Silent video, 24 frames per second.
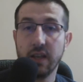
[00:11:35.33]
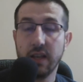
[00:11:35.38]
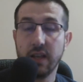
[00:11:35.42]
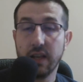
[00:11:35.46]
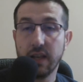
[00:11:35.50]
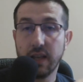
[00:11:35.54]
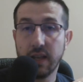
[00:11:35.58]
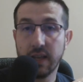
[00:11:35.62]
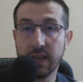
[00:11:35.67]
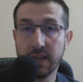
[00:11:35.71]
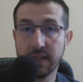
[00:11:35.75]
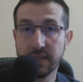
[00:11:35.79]

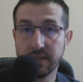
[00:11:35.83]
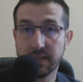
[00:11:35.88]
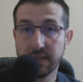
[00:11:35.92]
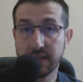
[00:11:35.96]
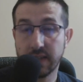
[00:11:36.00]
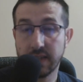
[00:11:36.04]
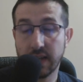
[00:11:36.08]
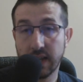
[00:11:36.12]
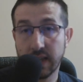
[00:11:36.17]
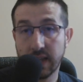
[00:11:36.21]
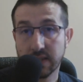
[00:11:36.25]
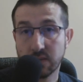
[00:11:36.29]
And
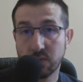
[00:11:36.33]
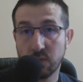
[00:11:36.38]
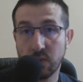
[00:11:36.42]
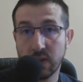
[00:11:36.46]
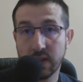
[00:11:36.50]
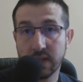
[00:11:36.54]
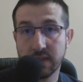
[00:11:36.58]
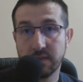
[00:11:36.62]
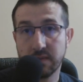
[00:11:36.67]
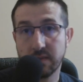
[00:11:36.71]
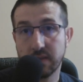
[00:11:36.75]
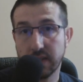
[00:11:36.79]
the last
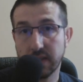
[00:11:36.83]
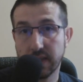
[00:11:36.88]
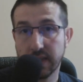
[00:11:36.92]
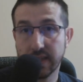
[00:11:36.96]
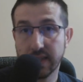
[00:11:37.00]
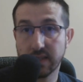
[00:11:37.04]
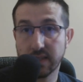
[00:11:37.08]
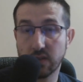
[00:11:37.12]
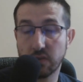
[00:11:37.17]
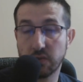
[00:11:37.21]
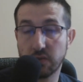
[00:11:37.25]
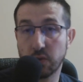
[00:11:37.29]
one
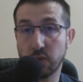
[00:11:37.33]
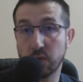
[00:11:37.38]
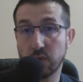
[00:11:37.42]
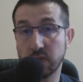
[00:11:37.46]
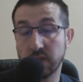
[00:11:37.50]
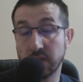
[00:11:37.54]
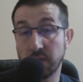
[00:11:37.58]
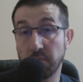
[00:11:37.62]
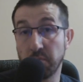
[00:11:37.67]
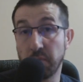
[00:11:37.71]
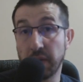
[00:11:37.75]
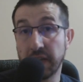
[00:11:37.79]
is, of course,
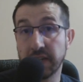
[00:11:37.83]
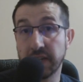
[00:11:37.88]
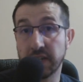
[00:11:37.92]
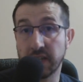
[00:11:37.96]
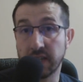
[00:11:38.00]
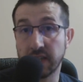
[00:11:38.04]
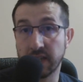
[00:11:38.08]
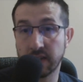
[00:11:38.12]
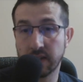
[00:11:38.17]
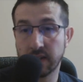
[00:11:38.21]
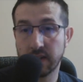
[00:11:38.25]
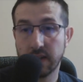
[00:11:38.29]
the
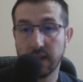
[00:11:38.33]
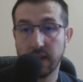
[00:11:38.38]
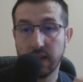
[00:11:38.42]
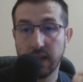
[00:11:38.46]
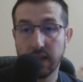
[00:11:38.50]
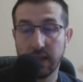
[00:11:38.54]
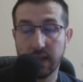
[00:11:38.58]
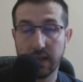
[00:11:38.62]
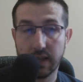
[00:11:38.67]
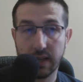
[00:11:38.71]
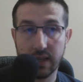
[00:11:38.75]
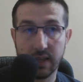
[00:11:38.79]
baiting.
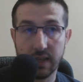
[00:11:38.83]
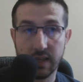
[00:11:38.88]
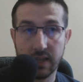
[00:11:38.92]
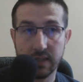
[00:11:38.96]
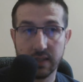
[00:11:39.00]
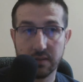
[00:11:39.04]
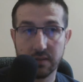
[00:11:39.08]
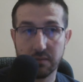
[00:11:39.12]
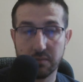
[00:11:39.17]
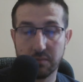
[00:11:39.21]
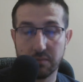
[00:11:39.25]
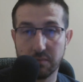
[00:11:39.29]

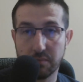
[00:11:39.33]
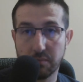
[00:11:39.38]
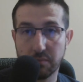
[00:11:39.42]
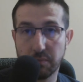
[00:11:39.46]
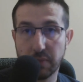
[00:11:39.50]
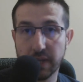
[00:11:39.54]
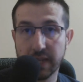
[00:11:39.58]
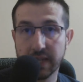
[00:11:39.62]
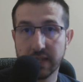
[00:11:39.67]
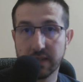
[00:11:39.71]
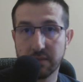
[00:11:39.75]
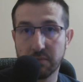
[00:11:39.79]
And
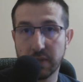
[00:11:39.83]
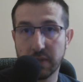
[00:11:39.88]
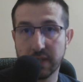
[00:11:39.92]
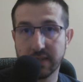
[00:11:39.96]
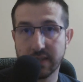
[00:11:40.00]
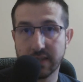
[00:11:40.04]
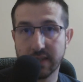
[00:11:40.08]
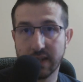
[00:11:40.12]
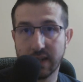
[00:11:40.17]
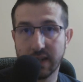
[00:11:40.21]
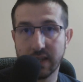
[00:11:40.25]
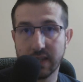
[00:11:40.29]
bait,
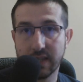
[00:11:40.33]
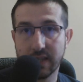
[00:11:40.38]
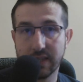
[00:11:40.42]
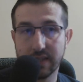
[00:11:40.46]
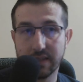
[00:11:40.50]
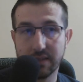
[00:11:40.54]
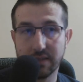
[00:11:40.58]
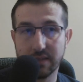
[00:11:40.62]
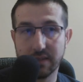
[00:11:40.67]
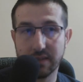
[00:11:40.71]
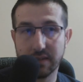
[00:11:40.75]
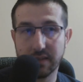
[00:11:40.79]
basically,
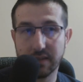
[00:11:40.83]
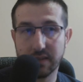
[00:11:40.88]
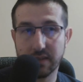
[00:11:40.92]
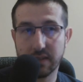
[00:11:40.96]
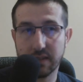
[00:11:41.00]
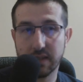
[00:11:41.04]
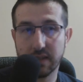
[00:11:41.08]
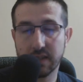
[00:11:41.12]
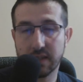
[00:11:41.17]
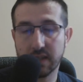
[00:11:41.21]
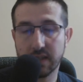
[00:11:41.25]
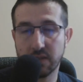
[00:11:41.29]

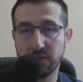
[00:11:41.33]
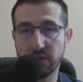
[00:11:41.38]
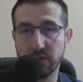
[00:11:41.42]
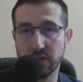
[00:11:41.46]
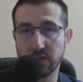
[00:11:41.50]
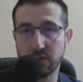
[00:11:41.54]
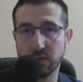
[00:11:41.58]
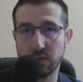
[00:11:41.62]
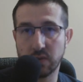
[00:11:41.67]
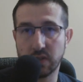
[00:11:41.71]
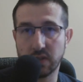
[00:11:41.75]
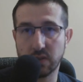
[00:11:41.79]
it
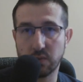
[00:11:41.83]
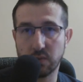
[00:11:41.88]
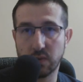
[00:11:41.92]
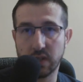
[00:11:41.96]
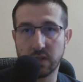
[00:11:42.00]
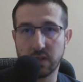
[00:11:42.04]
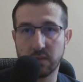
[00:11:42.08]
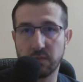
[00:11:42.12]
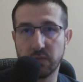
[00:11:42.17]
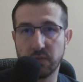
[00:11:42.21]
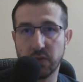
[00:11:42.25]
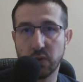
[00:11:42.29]
refers to this
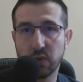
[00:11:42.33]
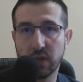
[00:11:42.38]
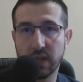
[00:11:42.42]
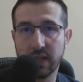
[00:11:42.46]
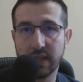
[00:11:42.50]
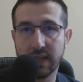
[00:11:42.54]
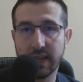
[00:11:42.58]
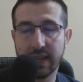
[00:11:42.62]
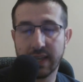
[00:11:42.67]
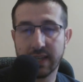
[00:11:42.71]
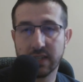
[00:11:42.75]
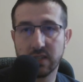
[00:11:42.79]
one. You
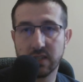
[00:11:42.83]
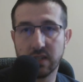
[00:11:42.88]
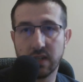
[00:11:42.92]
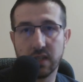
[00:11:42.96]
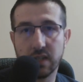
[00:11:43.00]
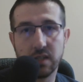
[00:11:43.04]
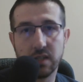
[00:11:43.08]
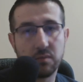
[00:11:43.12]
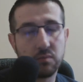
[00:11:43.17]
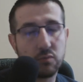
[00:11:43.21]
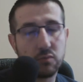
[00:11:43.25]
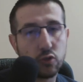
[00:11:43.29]
can
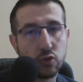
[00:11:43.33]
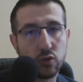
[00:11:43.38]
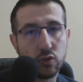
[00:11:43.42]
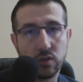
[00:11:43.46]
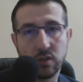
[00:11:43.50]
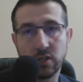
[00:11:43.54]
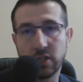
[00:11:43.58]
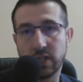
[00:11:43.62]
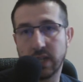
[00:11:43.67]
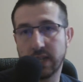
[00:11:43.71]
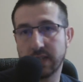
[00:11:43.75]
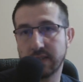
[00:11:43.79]
actually
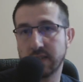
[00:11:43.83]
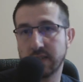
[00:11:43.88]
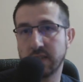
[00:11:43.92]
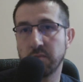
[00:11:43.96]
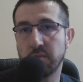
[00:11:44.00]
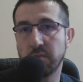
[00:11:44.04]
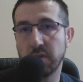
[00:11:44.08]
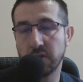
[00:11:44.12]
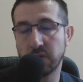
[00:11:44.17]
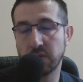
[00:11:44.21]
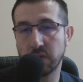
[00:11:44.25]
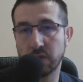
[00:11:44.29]
just
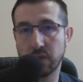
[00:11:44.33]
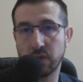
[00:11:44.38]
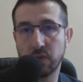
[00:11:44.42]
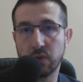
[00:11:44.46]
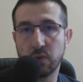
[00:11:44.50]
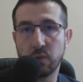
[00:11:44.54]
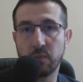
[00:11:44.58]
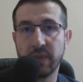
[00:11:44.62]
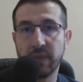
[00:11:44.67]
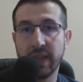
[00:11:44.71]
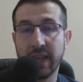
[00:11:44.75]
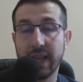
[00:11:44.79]
simply
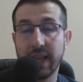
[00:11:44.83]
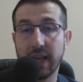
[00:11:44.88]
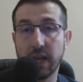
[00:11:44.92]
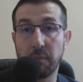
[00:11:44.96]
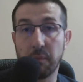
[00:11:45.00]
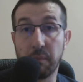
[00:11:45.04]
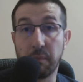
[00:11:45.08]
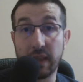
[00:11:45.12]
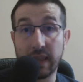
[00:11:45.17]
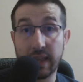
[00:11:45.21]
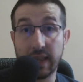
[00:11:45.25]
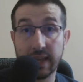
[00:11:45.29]
throw a
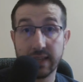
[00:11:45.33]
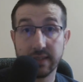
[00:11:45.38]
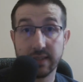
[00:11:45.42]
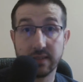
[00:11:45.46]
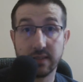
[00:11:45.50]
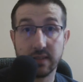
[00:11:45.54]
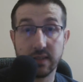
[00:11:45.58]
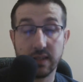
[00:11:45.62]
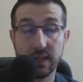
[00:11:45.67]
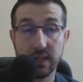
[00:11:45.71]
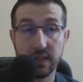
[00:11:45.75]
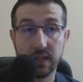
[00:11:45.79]

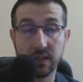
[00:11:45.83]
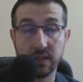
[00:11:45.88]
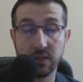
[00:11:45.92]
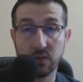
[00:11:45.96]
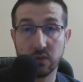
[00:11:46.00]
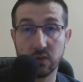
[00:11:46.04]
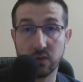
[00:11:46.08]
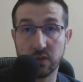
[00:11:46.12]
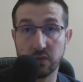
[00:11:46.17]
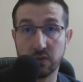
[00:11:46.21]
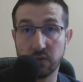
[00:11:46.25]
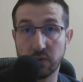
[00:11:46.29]
blast in
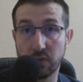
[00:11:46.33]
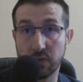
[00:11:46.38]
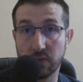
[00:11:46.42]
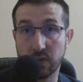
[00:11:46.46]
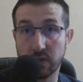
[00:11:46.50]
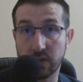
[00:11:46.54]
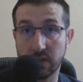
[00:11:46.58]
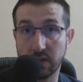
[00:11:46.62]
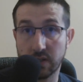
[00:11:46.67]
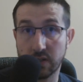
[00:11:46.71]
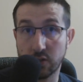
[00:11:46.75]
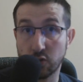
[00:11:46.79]
order
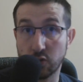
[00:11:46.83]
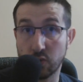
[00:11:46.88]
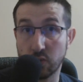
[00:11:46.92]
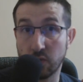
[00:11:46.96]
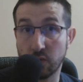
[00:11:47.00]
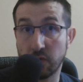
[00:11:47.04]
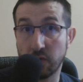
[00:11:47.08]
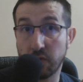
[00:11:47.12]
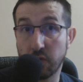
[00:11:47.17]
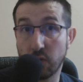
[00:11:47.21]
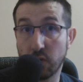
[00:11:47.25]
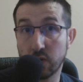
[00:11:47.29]
to
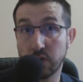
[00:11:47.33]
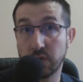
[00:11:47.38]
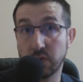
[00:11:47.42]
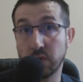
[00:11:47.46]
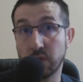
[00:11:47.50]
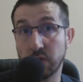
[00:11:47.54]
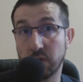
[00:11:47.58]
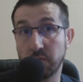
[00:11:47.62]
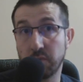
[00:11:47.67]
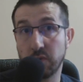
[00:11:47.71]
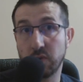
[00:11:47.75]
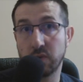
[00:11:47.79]
force
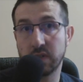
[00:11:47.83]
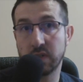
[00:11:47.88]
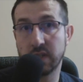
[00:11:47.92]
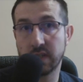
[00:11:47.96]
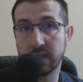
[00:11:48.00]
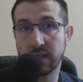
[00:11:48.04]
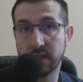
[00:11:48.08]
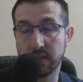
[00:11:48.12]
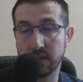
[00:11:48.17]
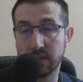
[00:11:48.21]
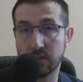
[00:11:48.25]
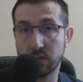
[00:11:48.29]
your
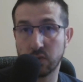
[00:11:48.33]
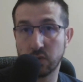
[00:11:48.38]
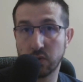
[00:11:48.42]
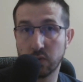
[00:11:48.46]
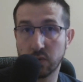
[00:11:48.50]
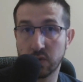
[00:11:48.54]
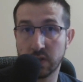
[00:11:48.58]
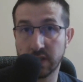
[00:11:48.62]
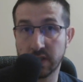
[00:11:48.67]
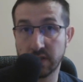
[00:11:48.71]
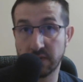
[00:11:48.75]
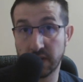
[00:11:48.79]
opponent to
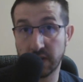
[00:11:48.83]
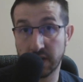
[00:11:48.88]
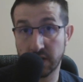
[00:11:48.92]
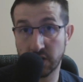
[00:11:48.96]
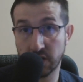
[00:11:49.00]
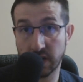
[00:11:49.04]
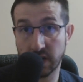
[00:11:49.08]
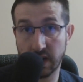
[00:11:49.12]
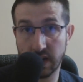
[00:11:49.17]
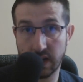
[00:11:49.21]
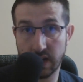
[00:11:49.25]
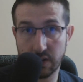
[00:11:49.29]
use his
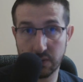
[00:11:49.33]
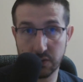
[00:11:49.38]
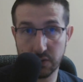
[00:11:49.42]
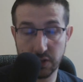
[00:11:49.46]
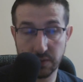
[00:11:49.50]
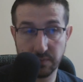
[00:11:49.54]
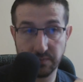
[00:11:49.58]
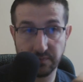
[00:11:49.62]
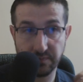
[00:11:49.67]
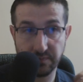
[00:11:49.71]
Vanishing Gouge,